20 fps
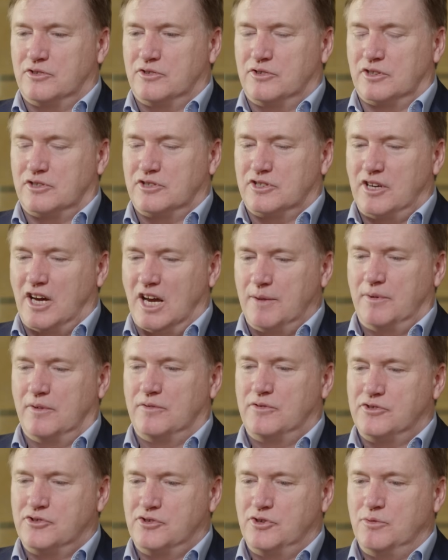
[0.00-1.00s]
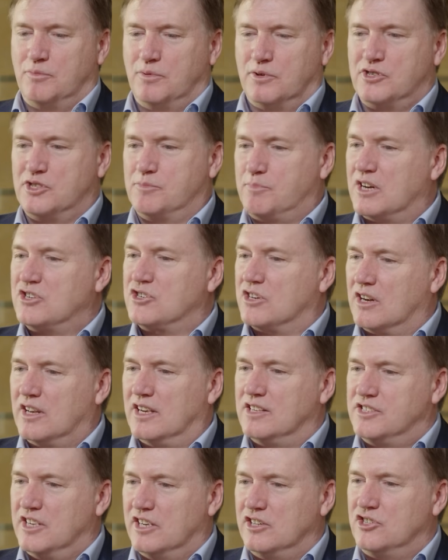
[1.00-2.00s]
the type of super
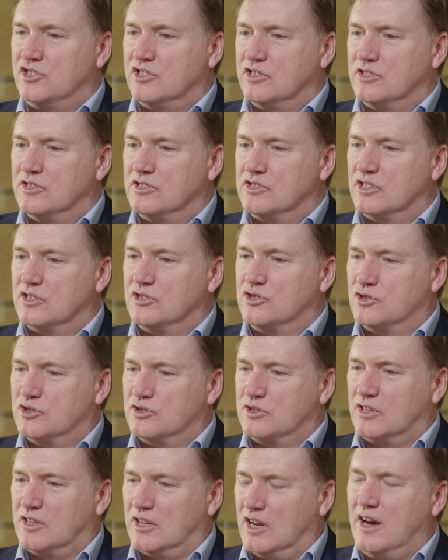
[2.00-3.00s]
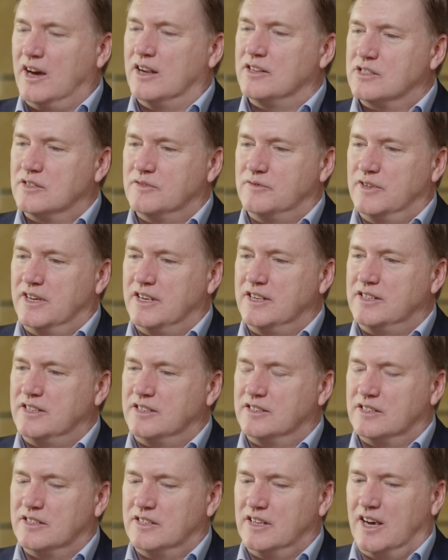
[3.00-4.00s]
specializations that clients are
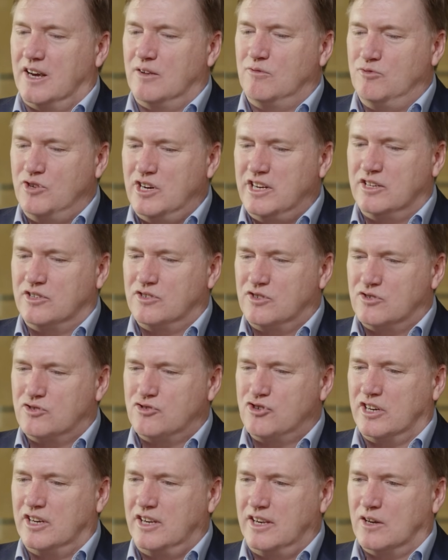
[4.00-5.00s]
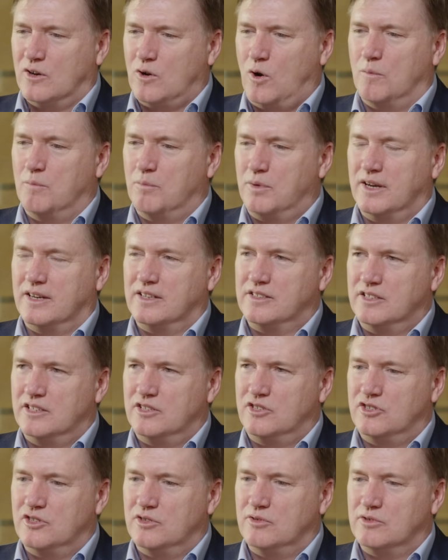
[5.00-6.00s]
facing today, really tricky, complex
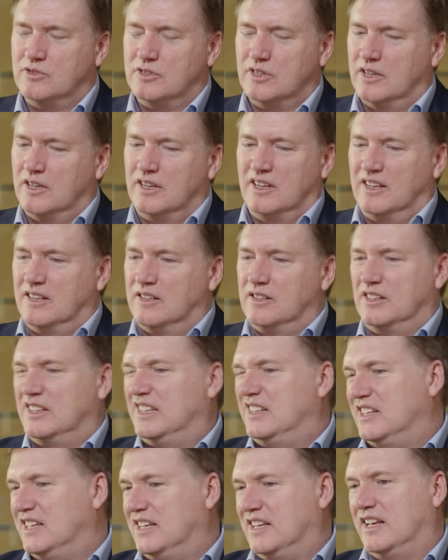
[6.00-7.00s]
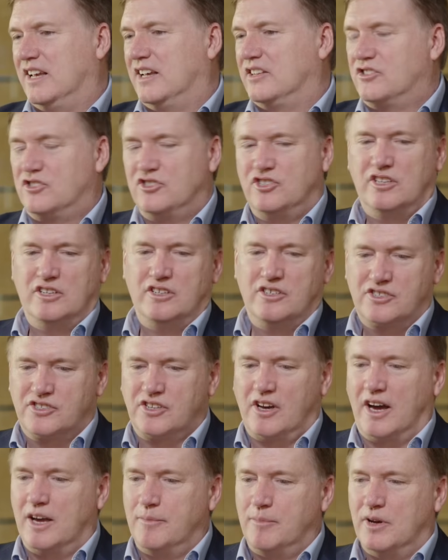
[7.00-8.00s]
issues in the ESG,
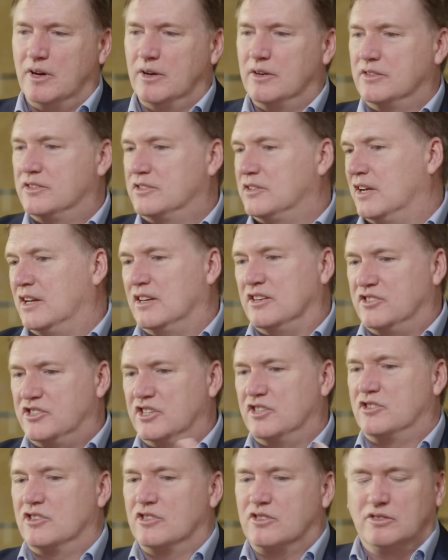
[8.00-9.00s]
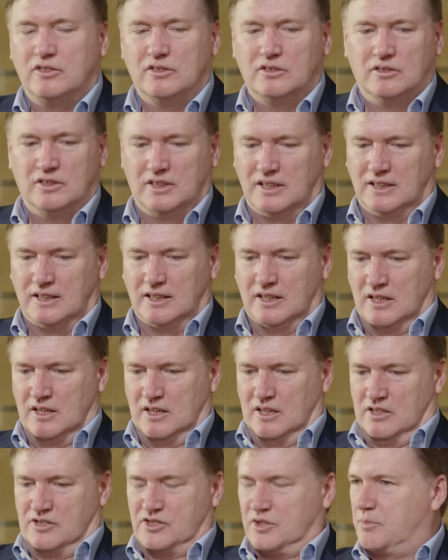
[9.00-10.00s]
cyber, digital,
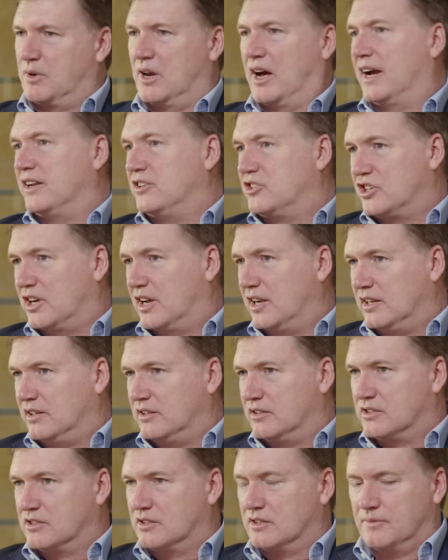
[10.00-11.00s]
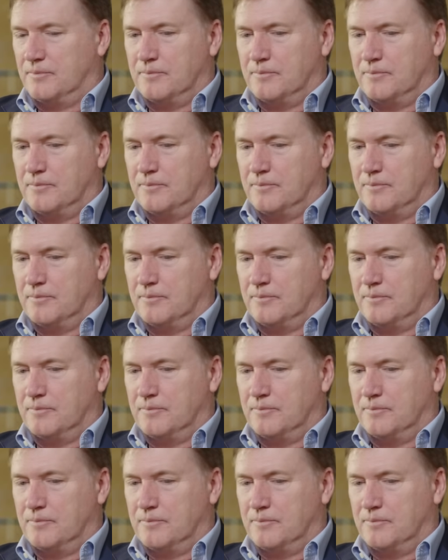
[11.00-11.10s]
supply chains,